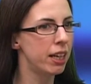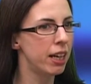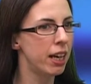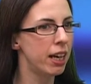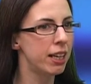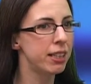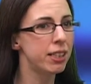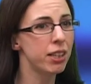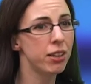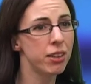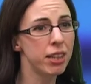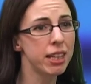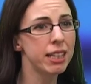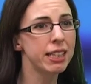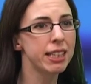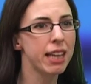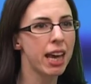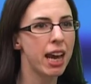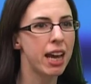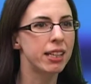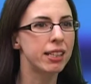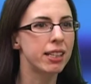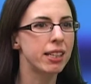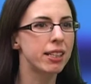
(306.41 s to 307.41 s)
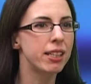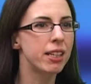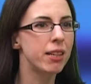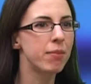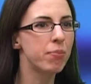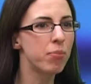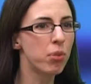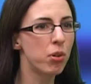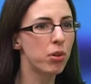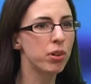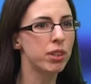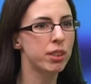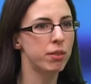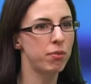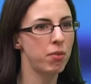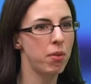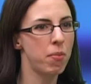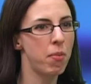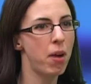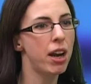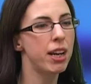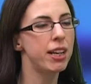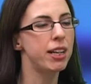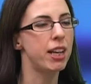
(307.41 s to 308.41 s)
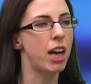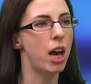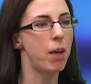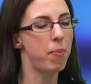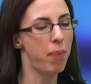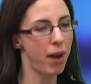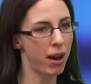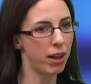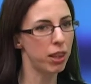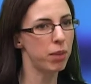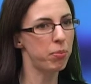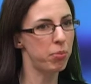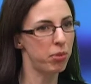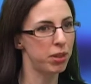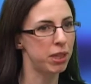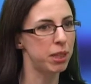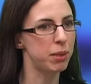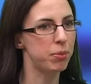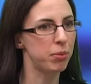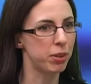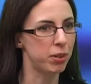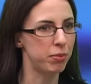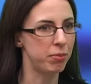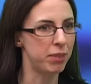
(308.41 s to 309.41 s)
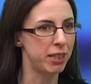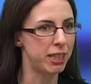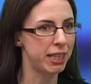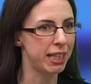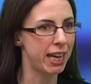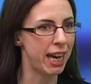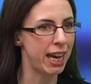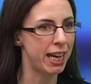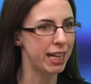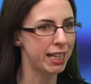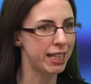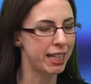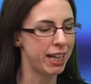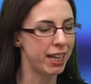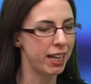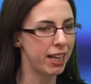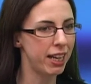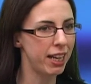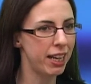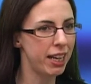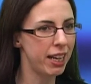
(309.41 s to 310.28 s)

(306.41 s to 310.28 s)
And so this case is an important reminder about the principles of mitigation